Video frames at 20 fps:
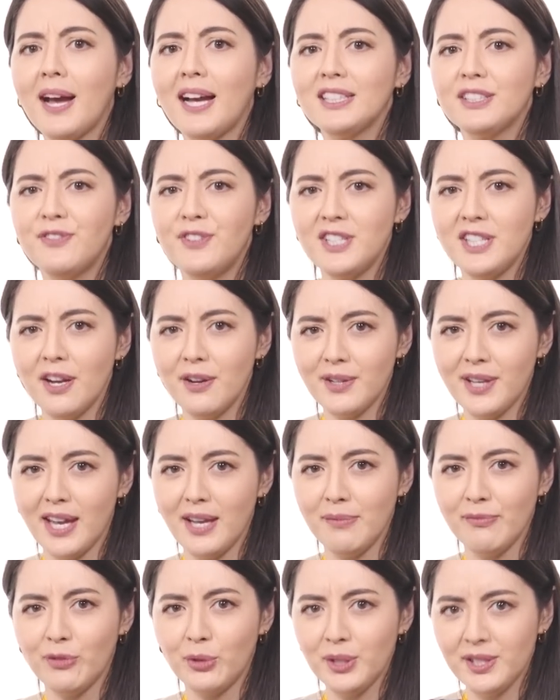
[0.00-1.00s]
at video
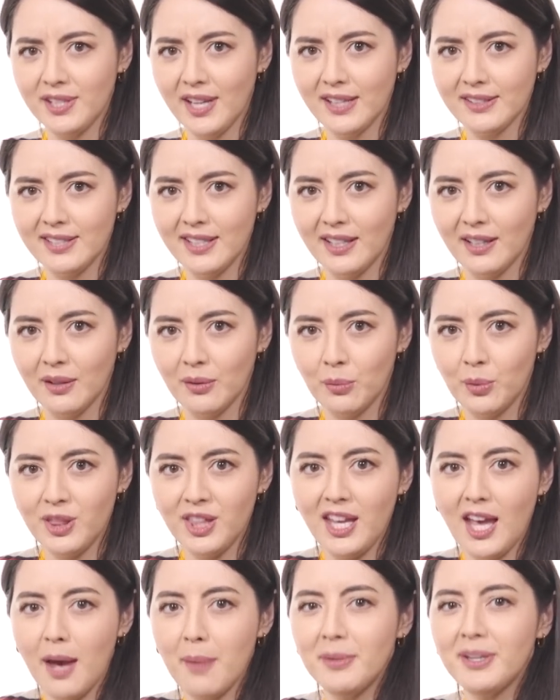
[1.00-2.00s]
game voice acting, with
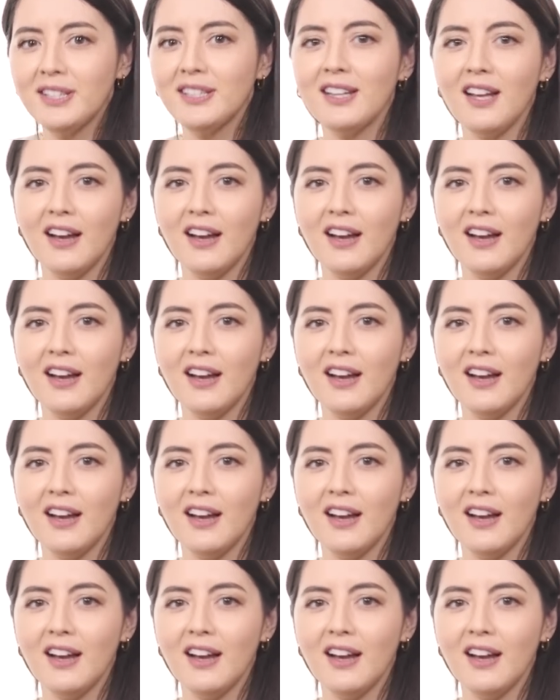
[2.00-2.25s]
the eminent